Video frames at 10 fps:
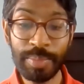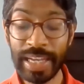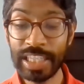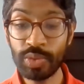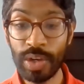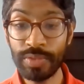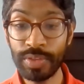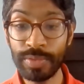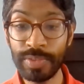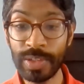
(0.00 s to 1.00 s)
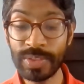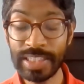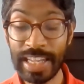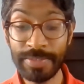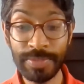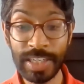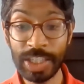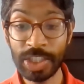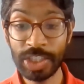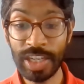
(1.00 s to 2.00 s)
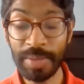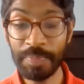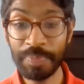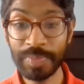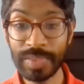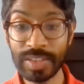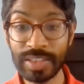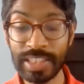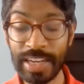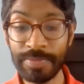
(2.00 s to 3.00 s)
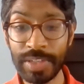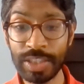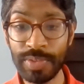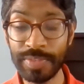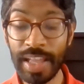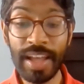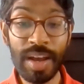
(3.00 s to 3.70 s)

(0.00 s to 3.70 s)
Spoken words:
make his way through the field to then finish fifth.